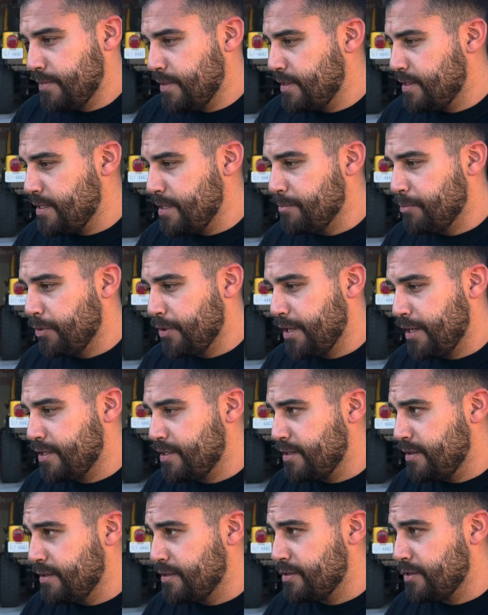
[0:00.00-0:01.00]
simple kit
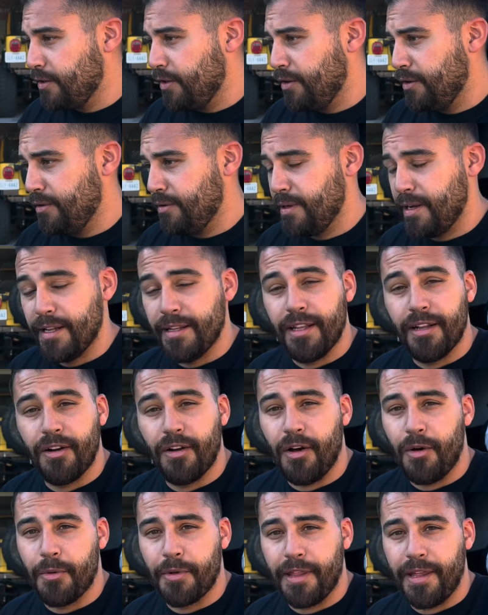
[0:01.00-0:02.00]
to install. I did it
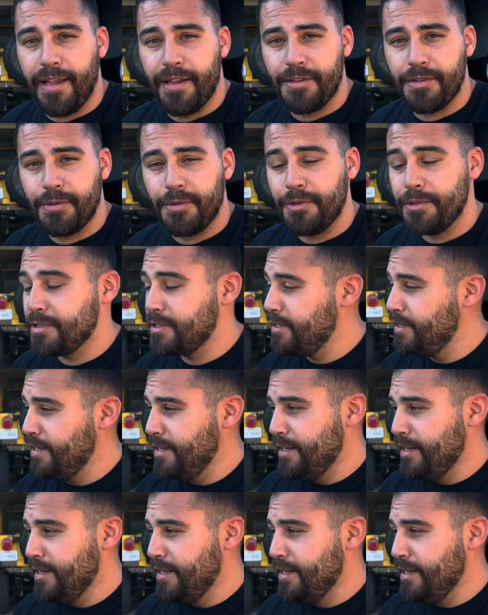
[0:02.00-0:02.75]
all with hand tools.